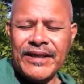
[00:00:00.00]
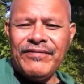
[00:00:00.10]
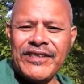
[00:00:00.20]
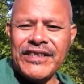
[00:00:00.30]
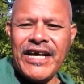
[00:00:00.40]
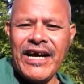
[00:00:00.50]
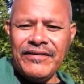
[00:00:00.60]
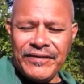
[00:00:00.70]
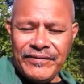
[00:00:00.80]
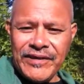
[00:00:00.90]
If it's your
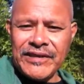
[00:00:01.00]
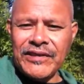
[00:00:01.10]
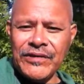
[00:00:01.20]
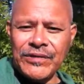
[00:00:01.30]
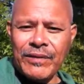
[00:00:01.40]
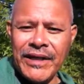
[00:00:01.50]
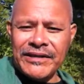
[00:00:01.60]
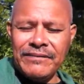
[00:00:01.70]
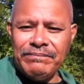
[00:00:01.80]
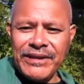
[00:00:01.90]
health, if it is to lose
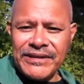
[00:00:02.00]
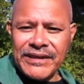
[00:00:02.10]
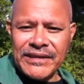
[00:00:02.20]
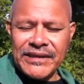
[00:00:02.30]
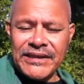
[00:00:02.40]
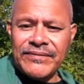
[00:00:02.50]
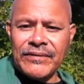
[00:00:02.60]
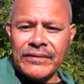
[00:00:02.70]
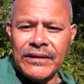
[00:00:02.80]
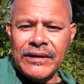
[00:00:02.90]
weight, then be
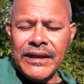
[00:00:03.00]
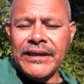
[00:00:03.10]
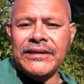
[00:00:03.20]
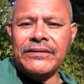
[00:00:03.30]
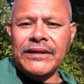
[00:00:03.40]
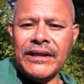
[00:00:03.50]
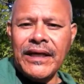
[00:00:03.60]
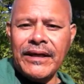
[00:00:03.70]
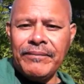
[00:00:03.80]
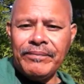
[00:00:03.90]
successful at doing
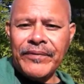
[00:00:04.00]
that.